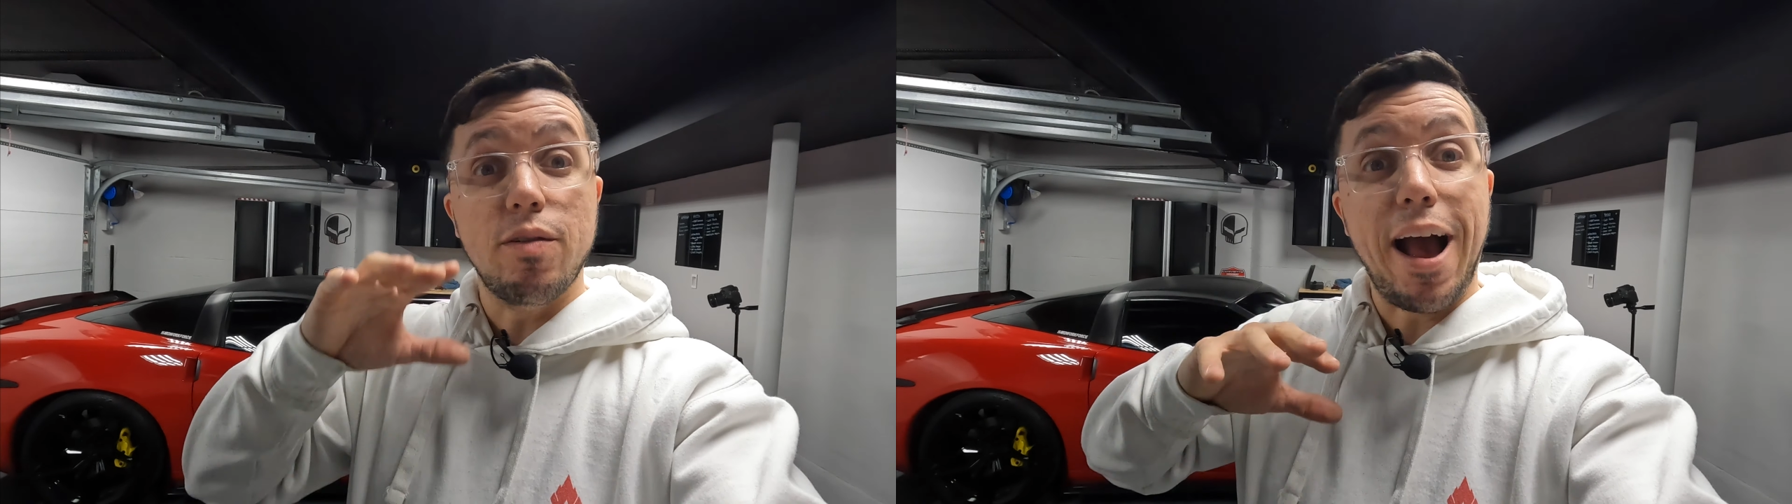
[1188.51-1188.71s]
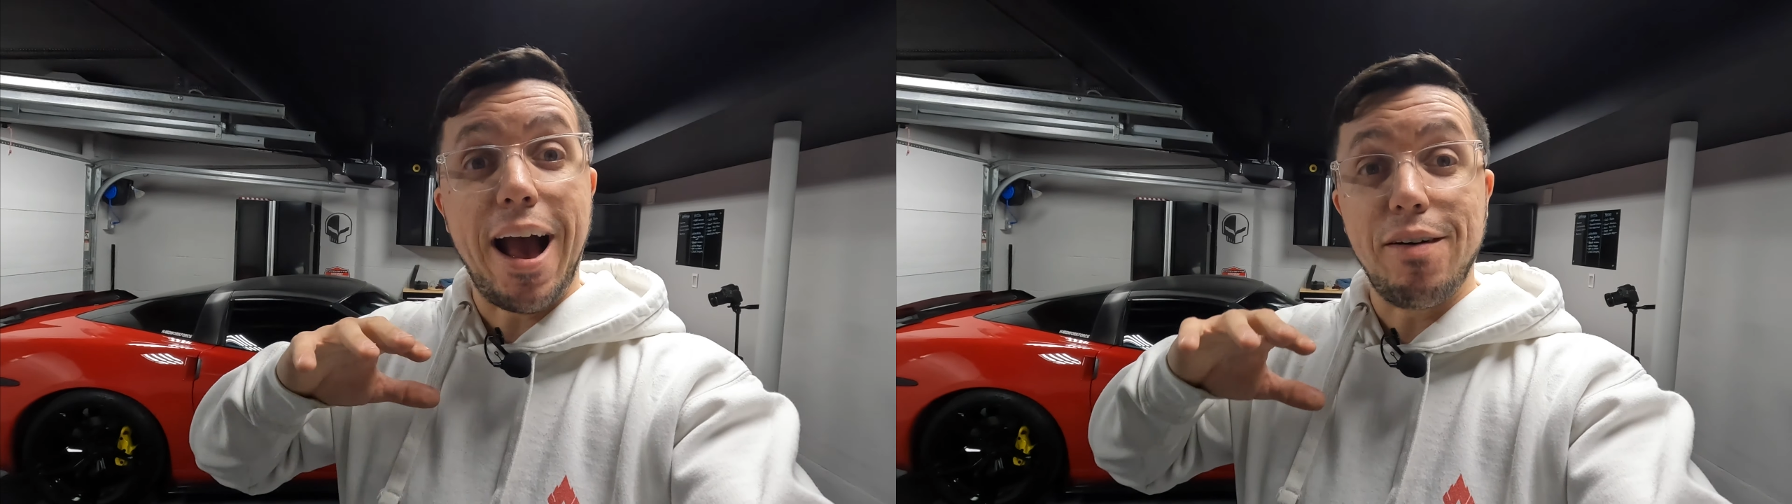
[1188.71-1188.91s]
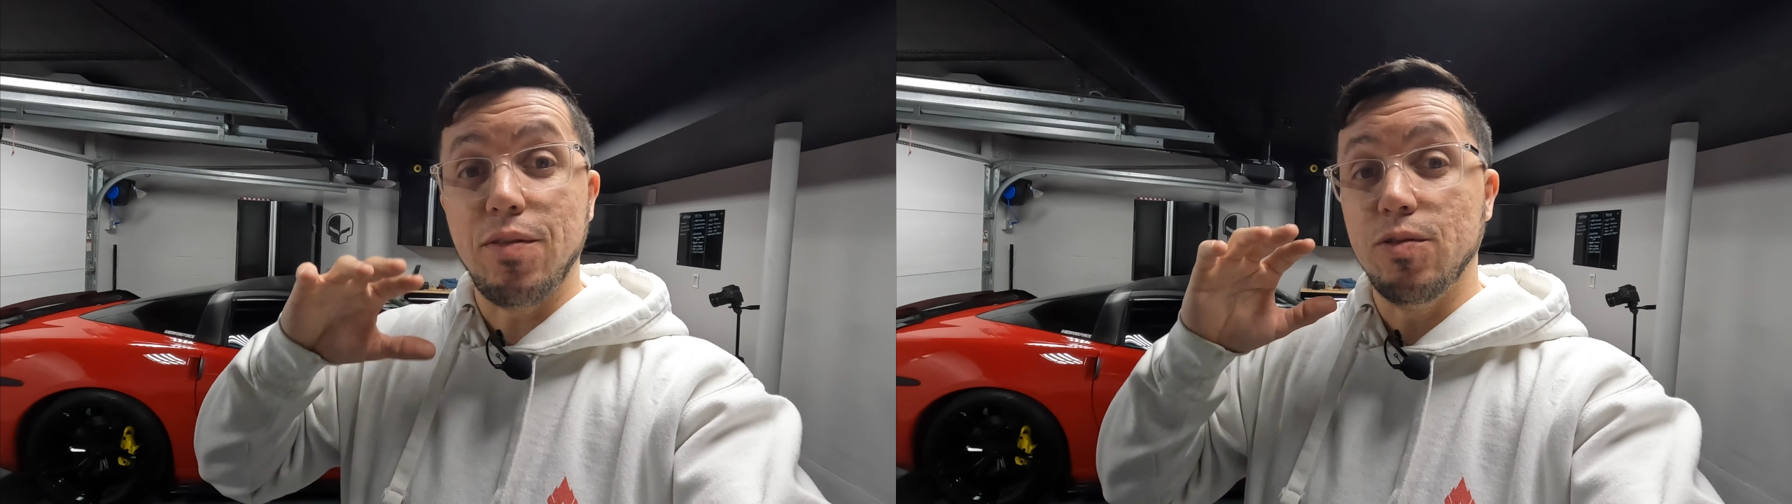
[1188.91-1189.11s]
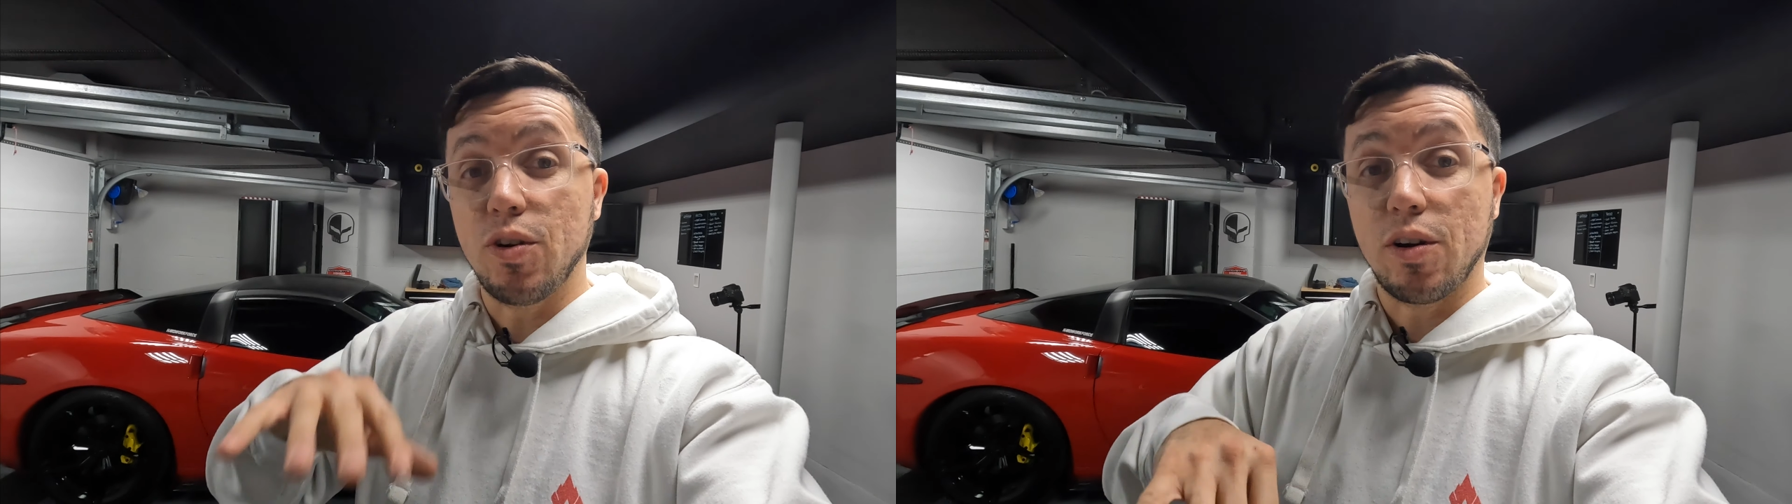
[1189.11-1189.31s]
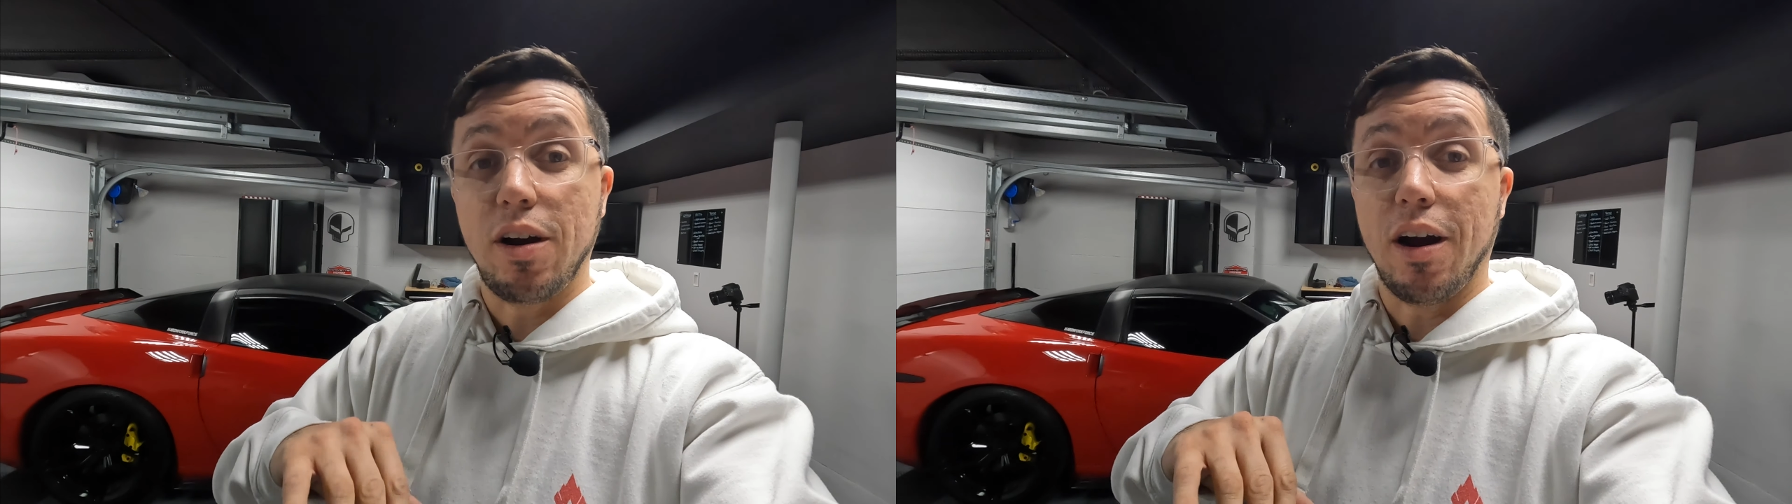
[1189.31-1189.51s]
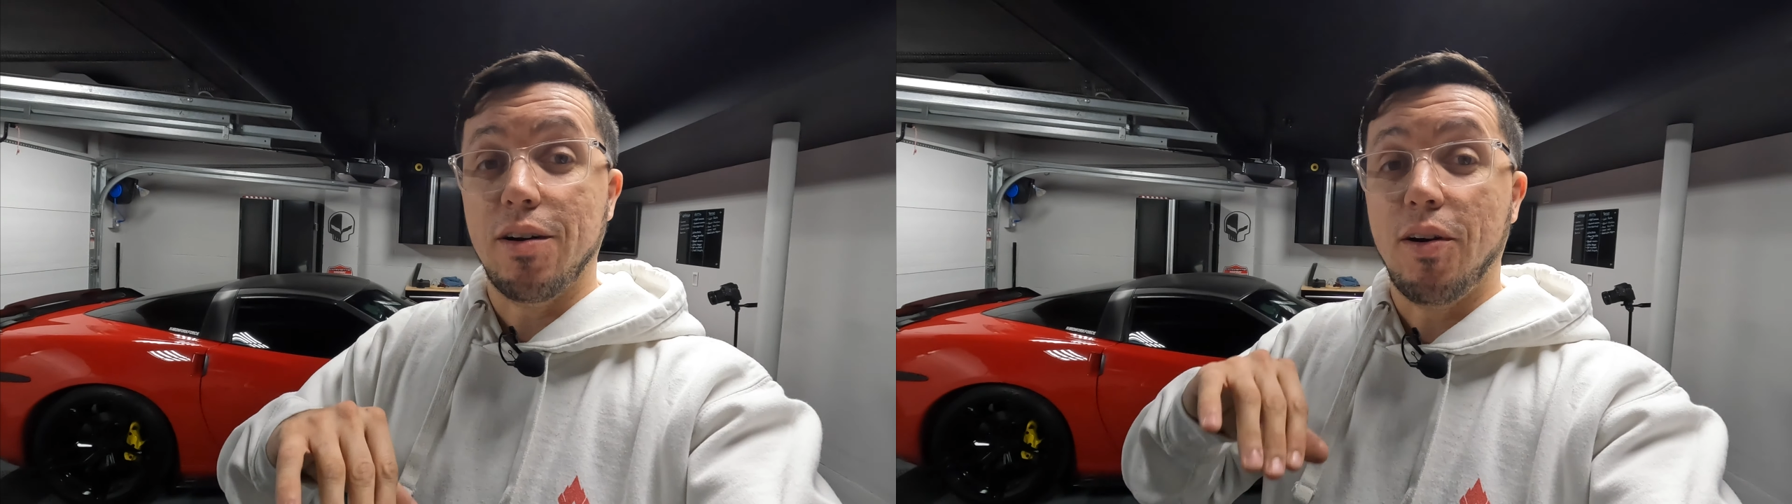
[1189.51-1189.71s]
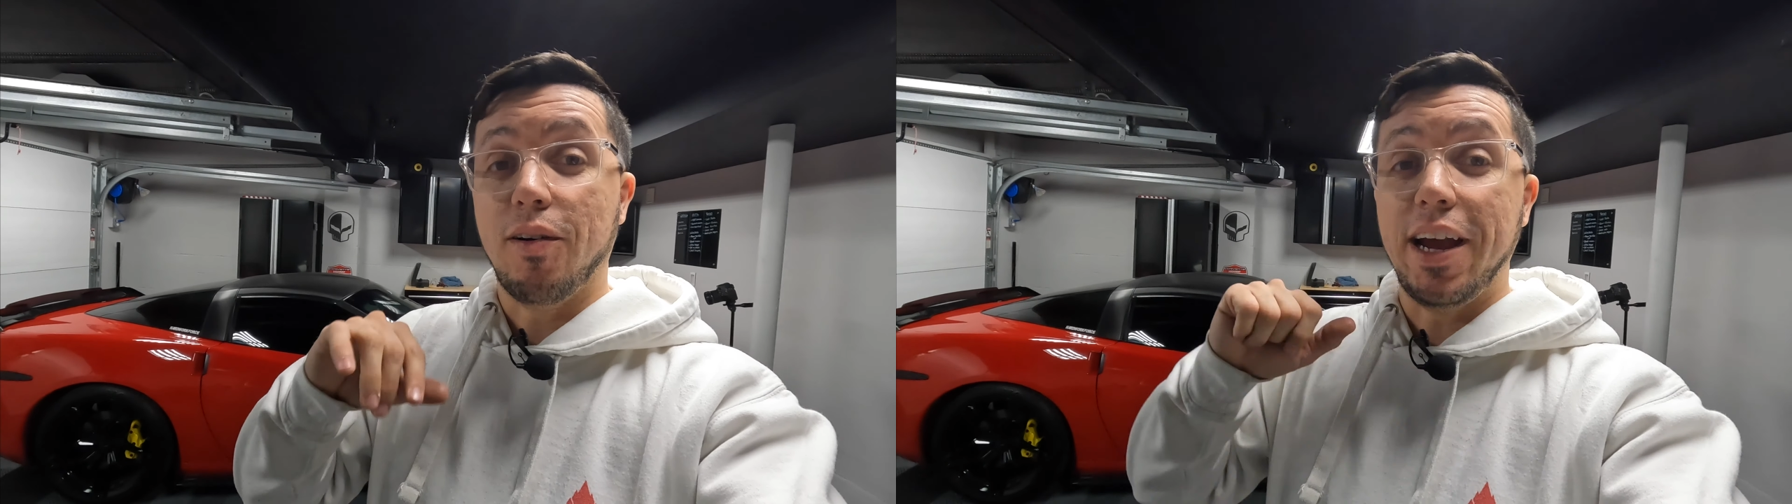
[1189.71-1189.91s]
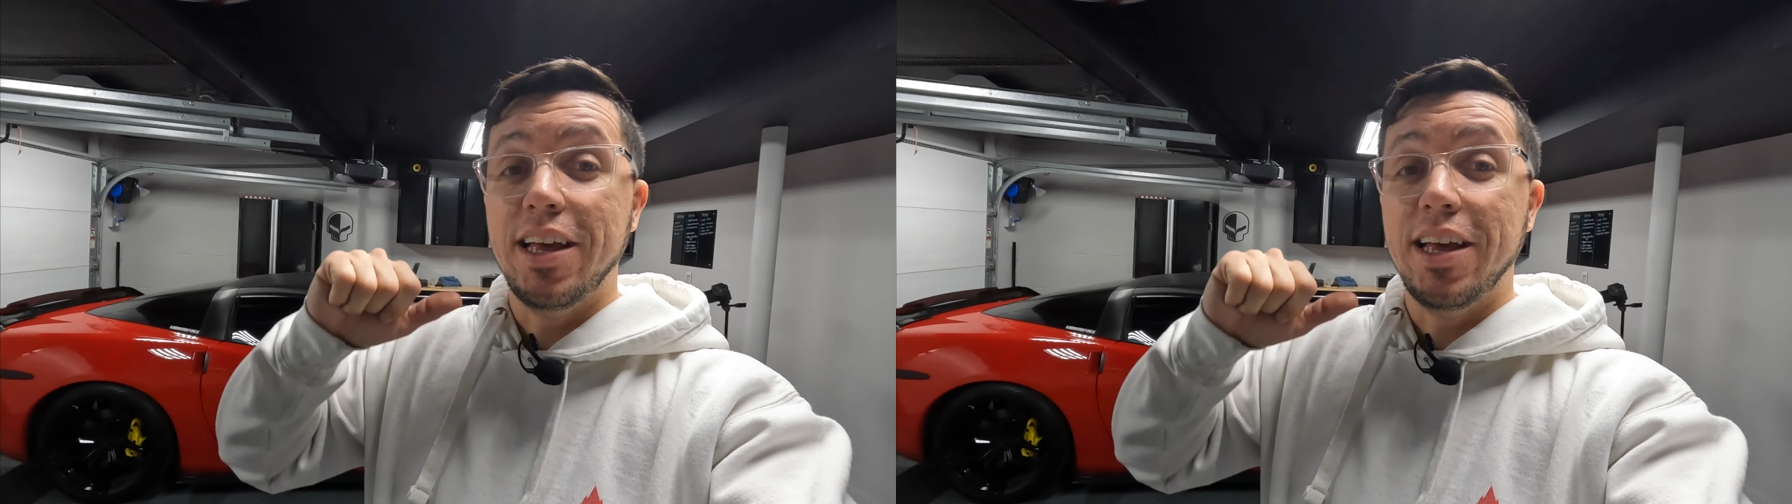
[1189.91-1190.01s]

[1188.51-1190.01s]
have on your car. All right,